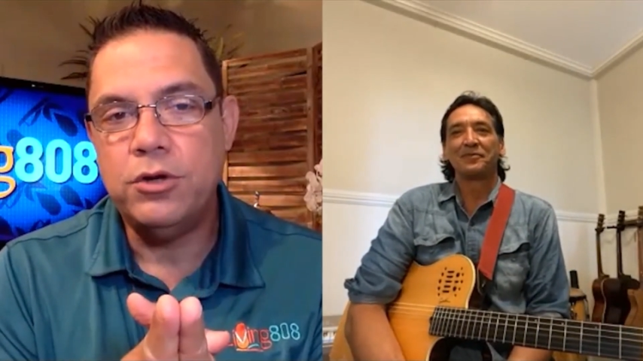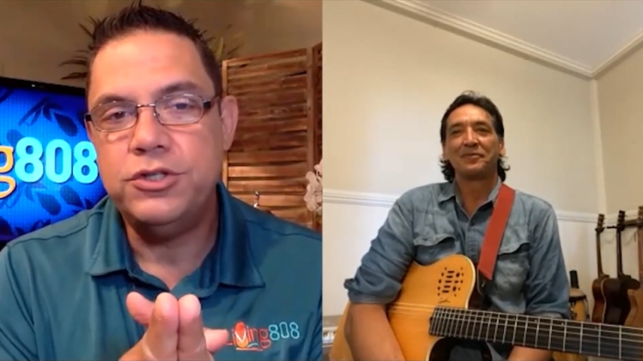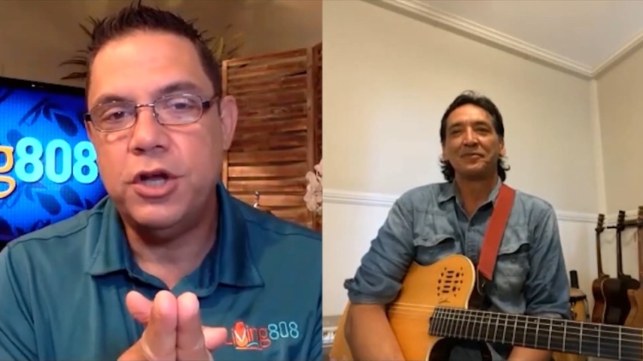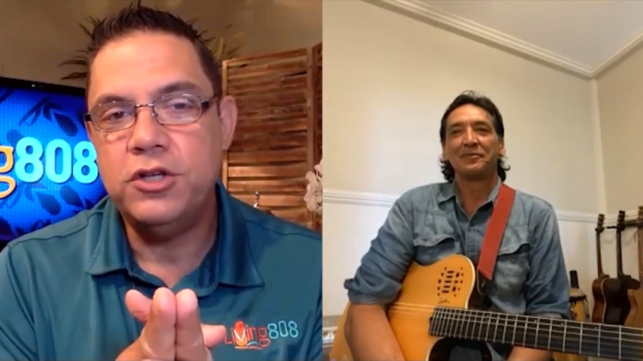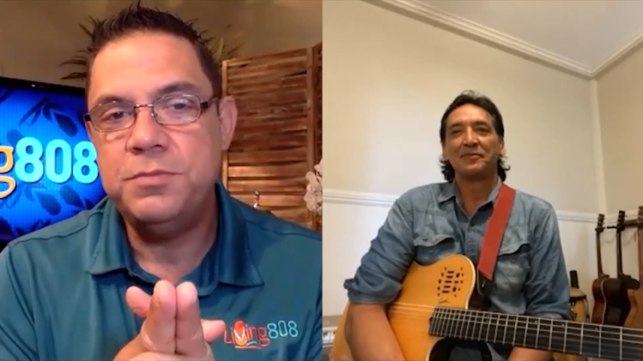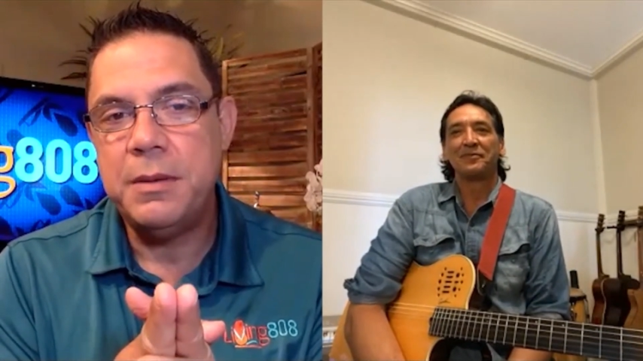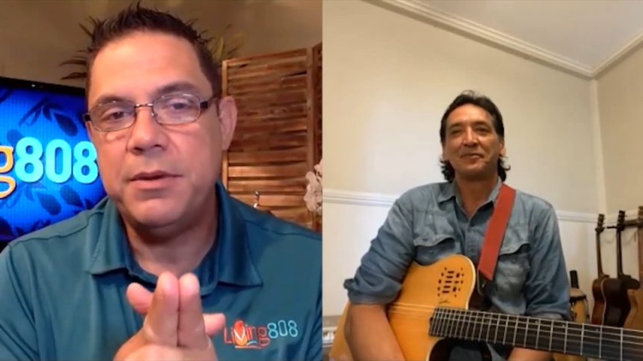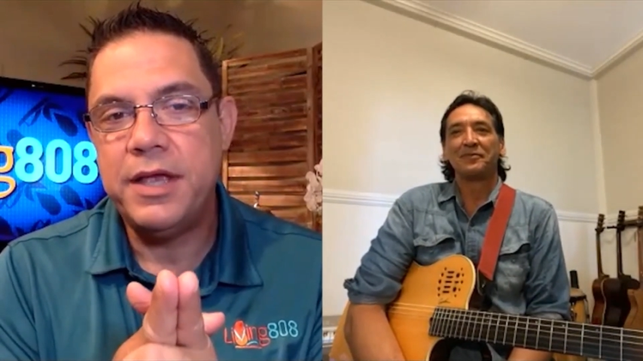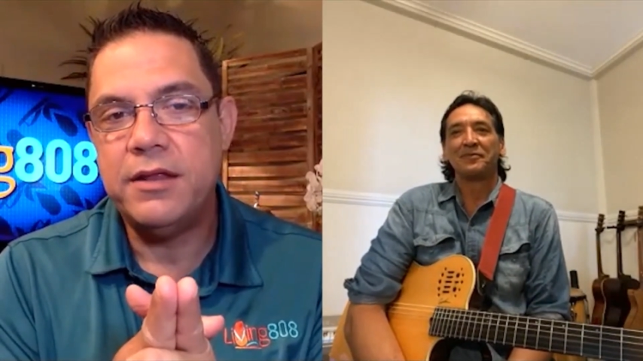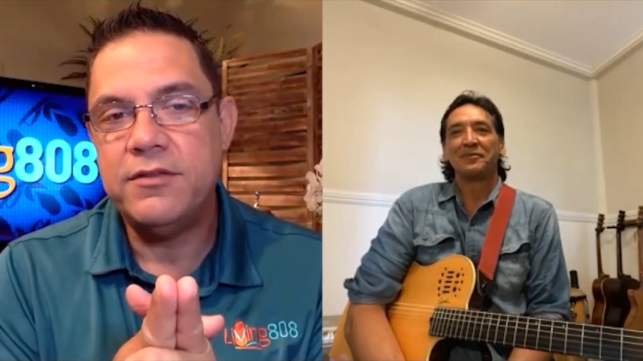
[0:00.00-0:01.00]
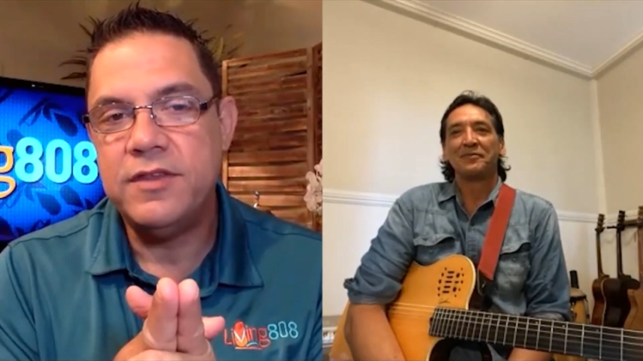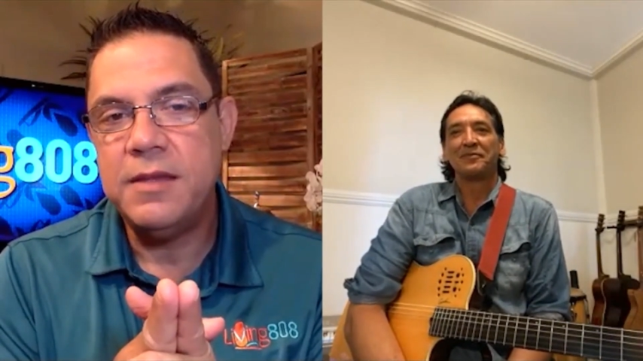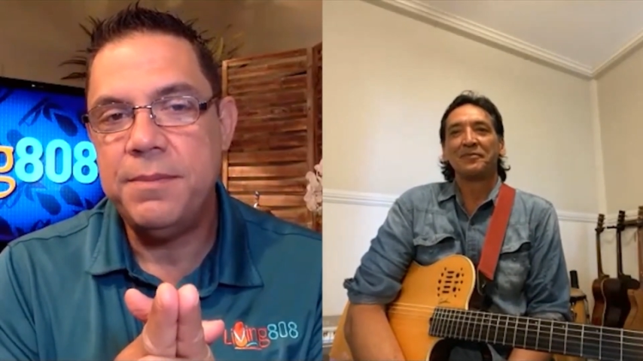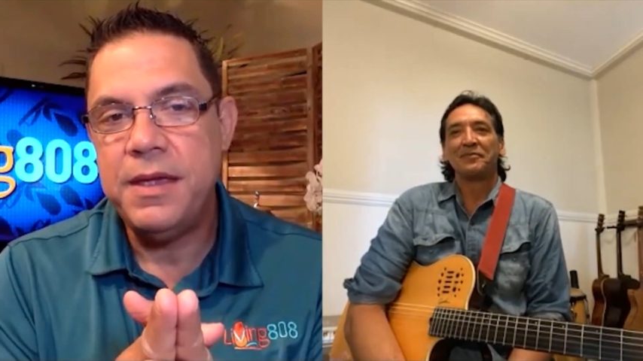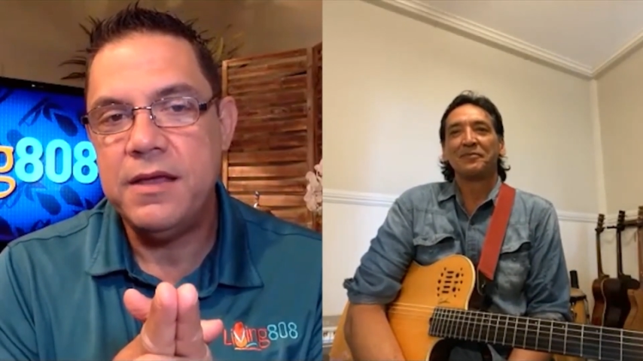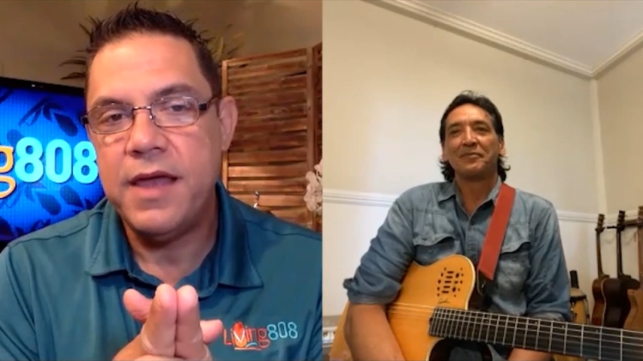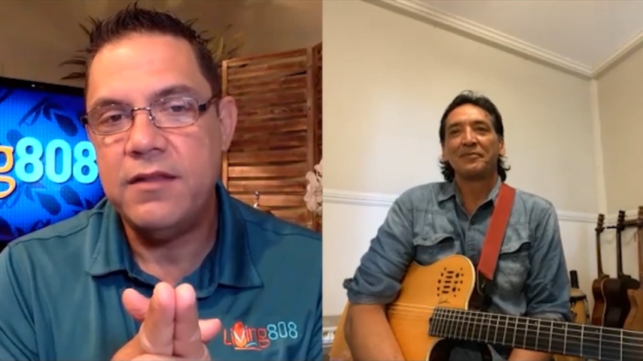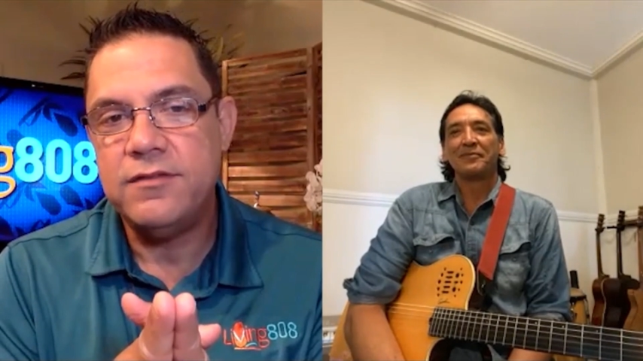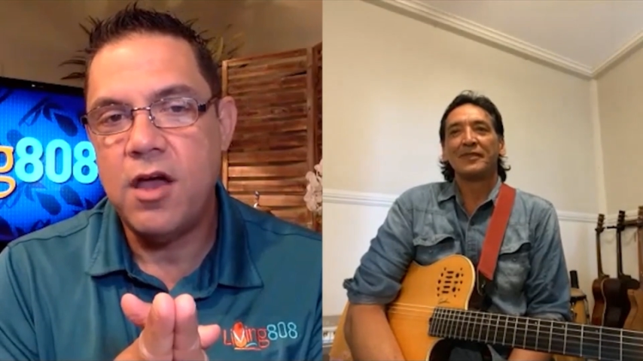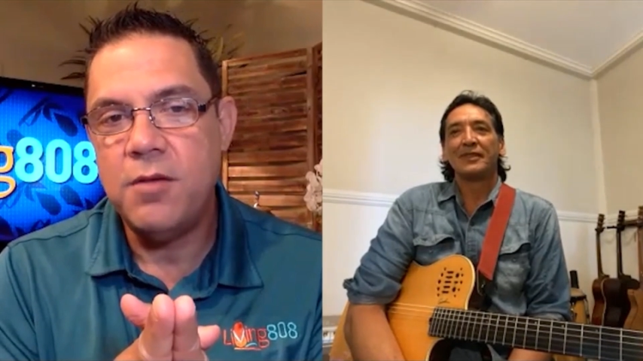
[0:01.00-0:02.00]
Speaker 1: Note shows be able to get a sneak peek of
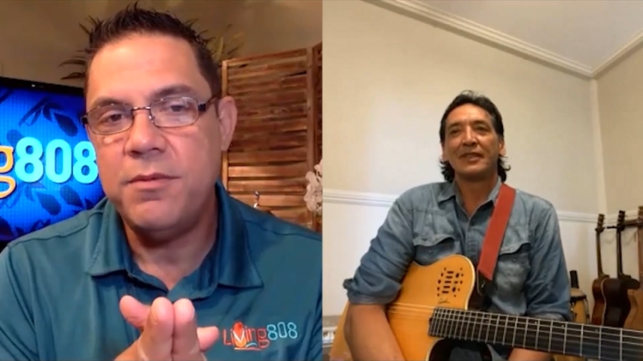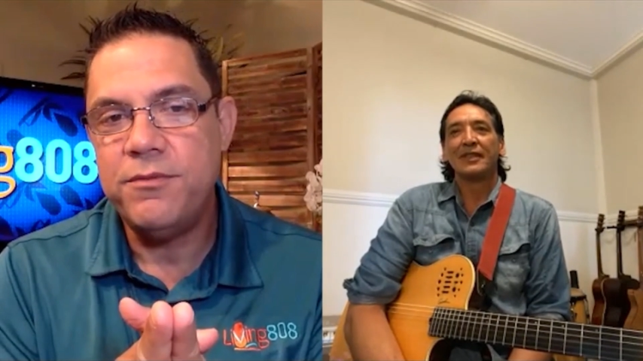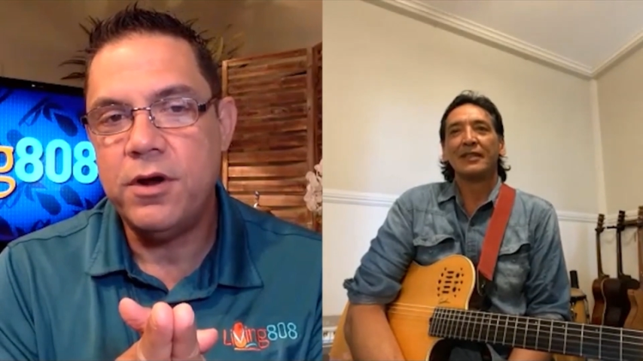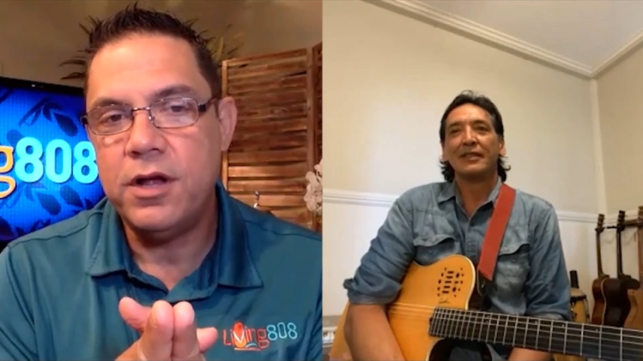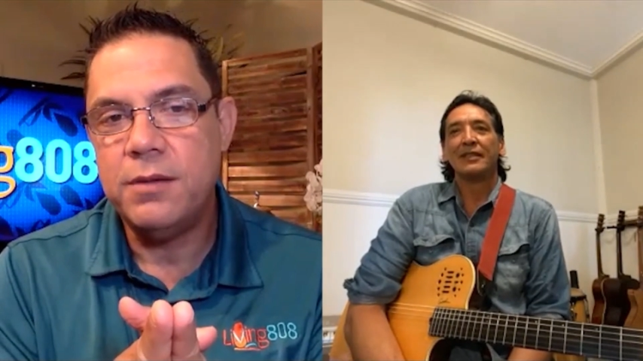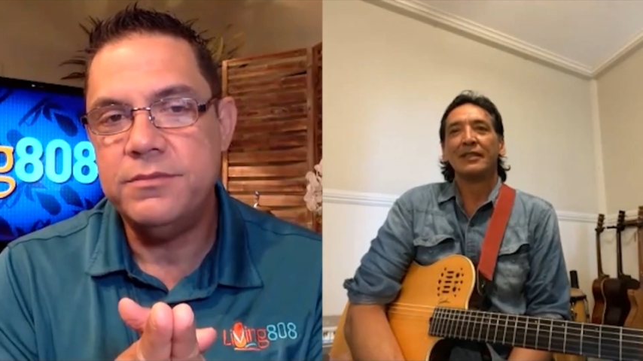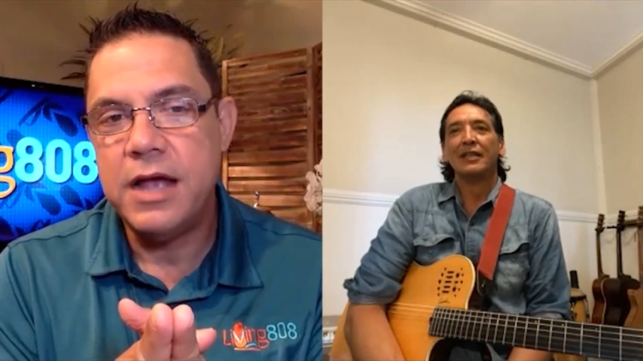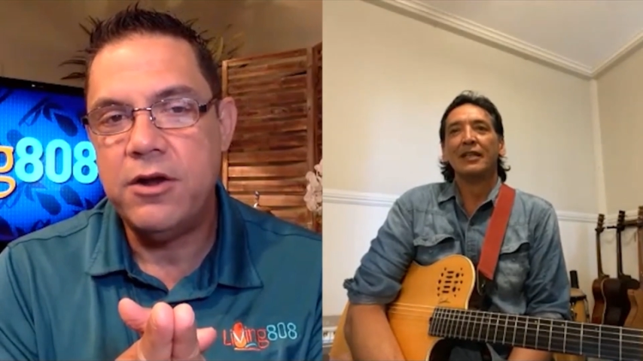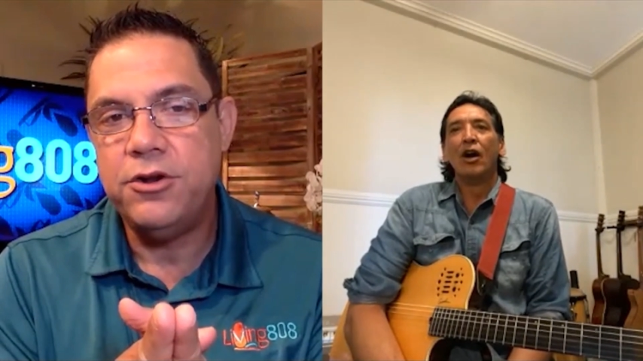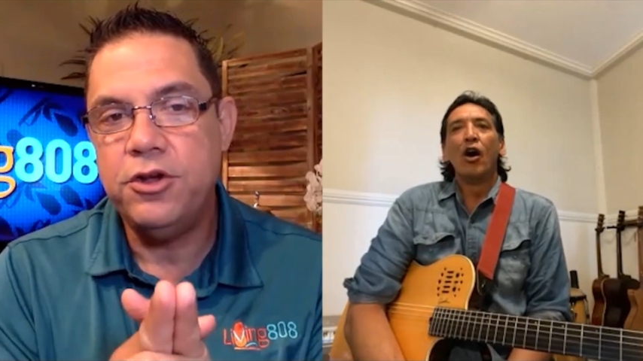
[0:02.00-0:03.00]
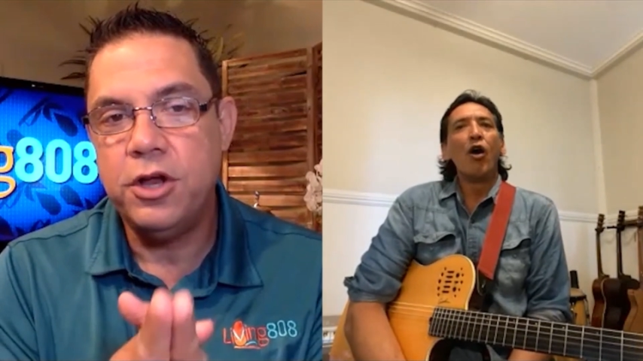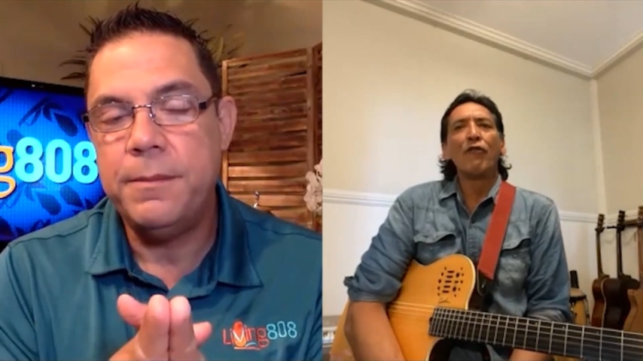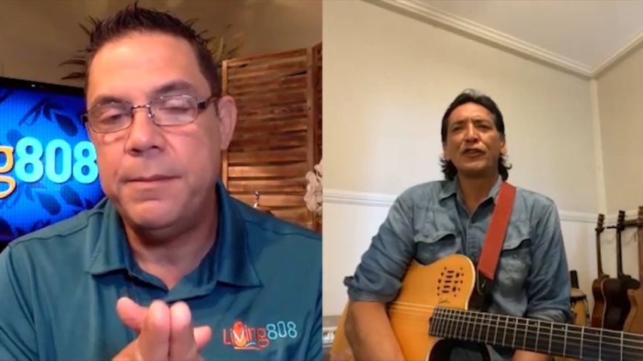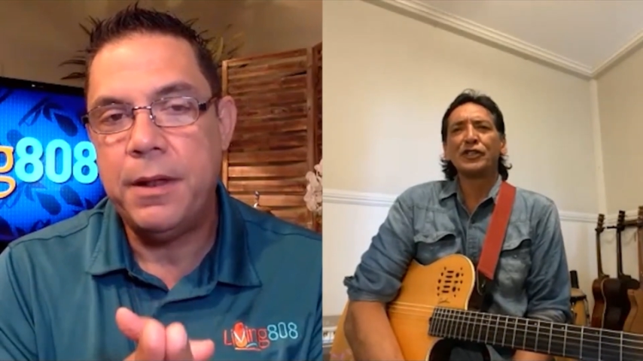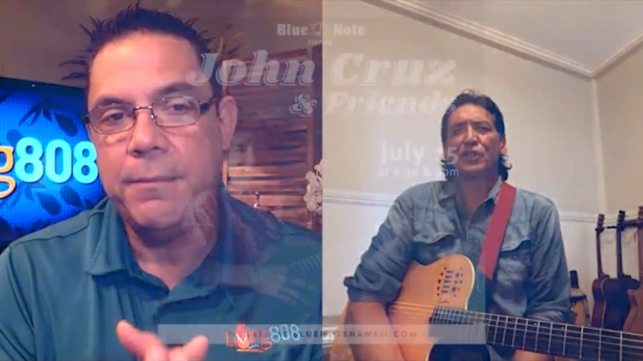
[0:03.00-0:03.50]
that song before it comes out? Or are you? Gonna... Oh, for